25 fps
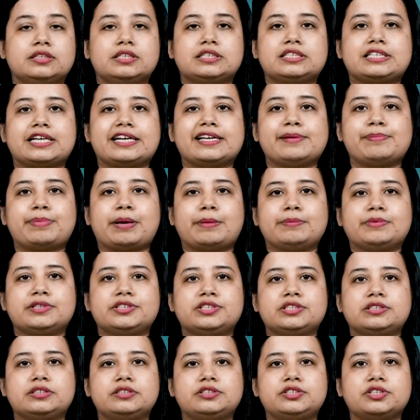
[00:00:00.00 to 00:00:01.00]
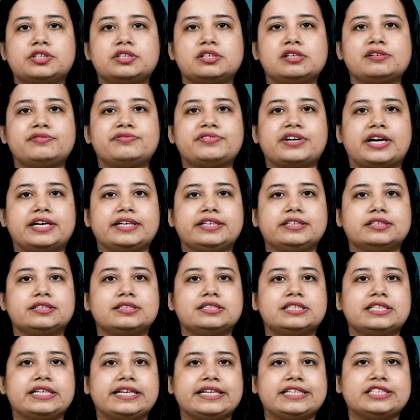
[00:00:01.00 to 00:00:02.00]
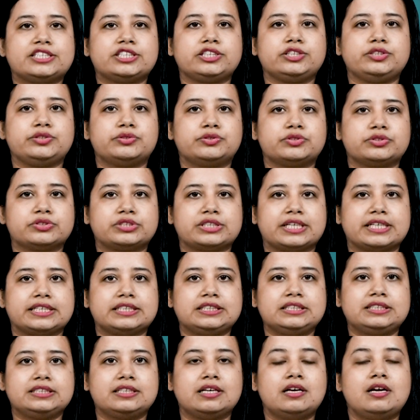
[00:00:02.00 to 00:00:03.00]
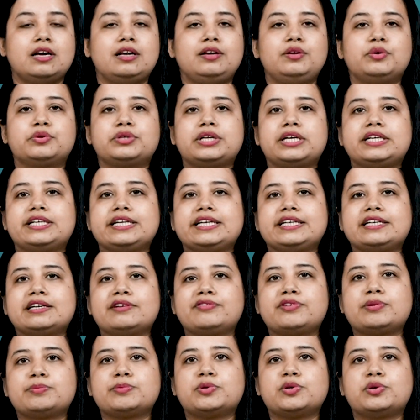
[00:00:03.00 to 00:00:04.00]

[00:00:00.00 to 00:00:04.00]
The study published in the journal Frontiers in Aging Neuroscience looked at data from